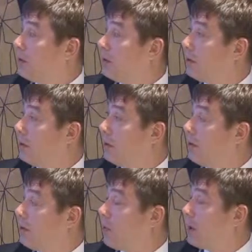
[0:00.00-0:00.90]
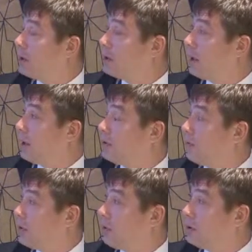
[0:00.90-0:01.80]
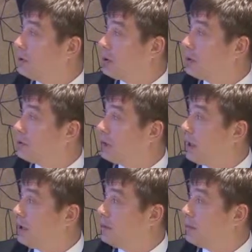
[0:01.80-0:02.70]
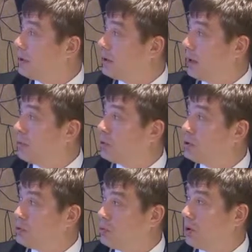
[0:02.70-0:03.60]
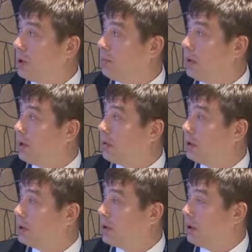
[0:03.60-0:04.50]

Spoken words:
in right side sphenoid sinusitis, but I'm not sure about